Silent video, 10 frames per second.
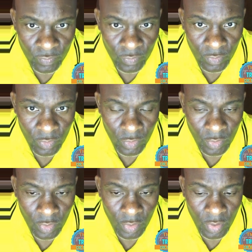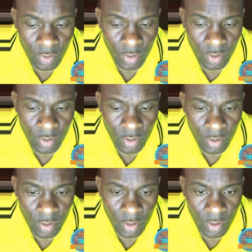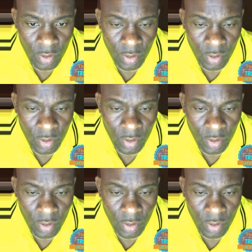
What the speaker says: Nothing is said.